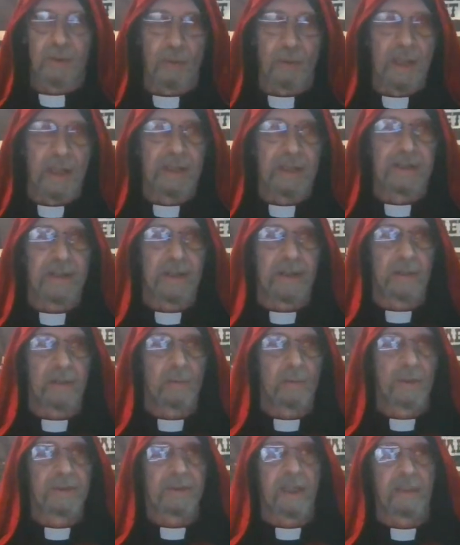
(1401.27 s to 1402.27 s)
hereditary
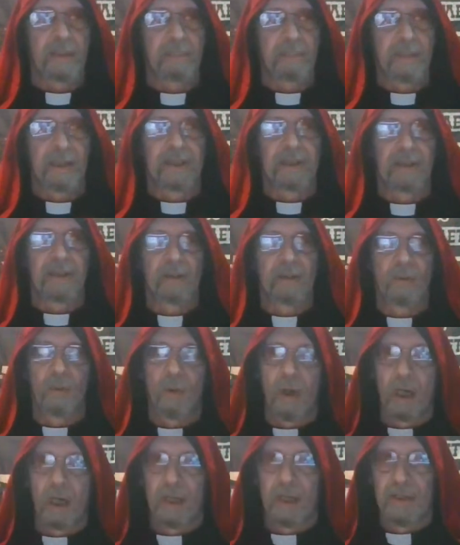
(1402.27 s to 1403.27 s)
witch like Pickengill
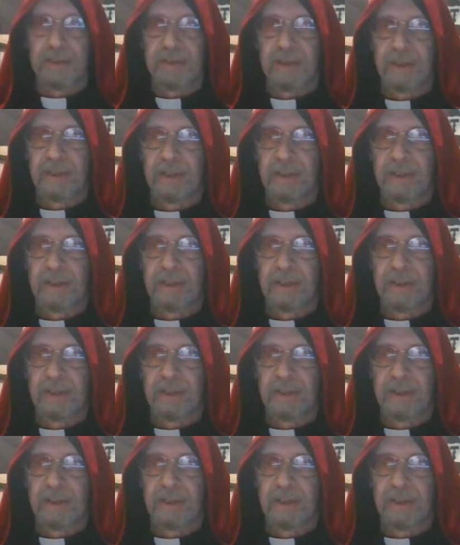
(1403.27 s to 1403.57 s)
was,